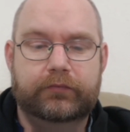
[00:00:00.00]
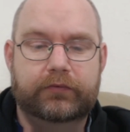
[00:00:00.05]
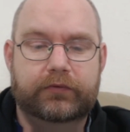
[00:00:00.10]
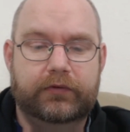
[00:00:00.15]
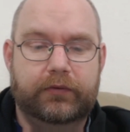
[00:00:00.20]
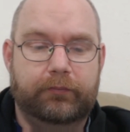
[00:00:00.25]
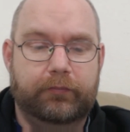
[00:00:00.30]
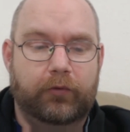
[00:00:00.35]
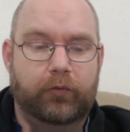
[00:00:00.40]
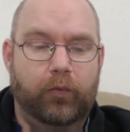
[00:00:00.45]

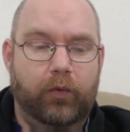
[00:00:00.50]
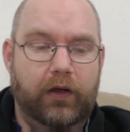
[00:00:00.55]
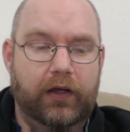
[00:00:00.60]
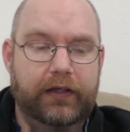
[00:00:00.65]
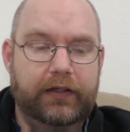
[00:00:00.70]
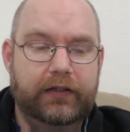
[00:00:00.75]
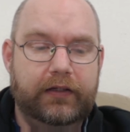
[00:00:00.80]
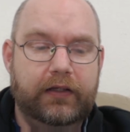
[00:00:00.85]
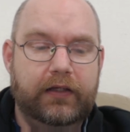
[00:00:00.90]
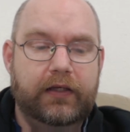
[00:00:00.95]
Number
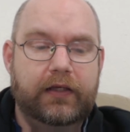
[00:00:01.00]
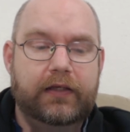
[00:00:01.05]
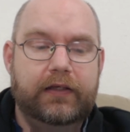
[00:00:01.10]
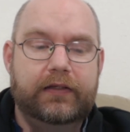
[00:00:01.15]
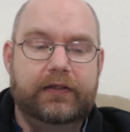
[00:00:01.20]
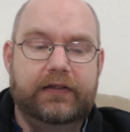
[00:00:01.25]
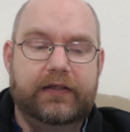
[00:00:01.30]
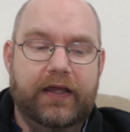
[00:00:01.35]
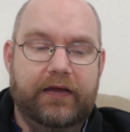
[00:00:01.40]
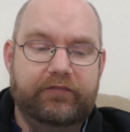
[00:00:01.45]
one,
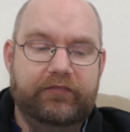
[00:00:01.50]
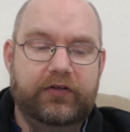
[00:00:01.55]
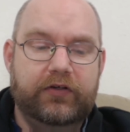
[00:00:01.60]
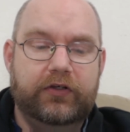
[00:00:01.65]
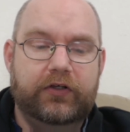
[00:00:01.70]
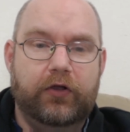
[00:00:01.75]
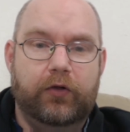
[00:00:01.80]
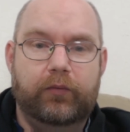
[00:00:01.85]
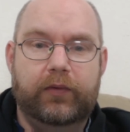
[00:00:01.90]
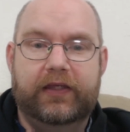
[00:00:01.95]
never
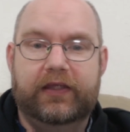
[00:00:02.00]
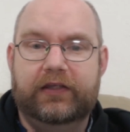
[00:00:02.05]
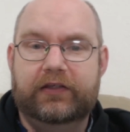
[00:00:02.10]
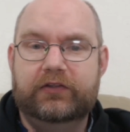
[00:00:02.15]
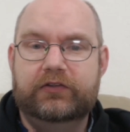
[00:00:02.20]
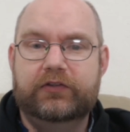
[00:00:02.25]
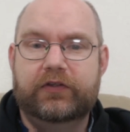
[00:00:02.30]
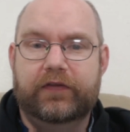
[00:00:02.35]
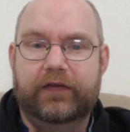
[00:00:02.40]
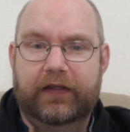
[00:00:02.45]
go
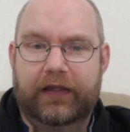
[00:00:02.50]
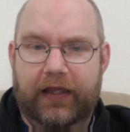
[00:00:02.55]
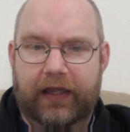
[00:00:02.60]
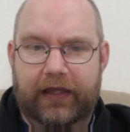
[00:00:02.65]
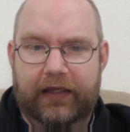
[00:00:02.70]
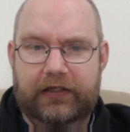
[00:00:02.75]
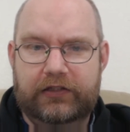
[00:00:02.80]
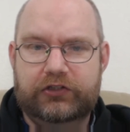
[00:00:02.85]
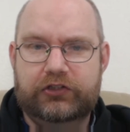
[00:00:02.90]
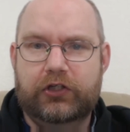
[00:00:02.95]
into the
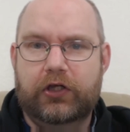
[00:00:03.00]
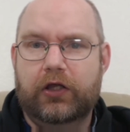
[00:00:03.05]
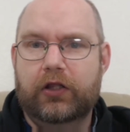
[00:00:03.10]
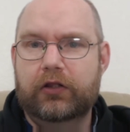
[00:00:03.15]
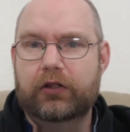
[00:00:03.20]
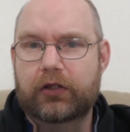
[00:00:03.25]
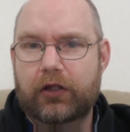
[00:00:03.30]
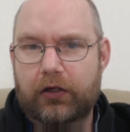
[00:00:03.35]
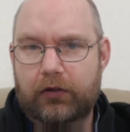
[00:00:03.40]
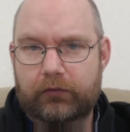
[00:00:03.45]
cage
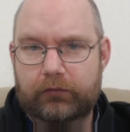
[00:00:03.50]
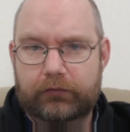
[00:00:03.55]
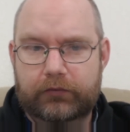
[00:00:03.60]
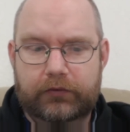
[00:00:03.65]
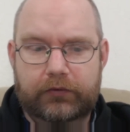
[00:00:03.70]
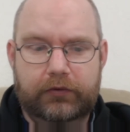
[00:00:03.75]
alone.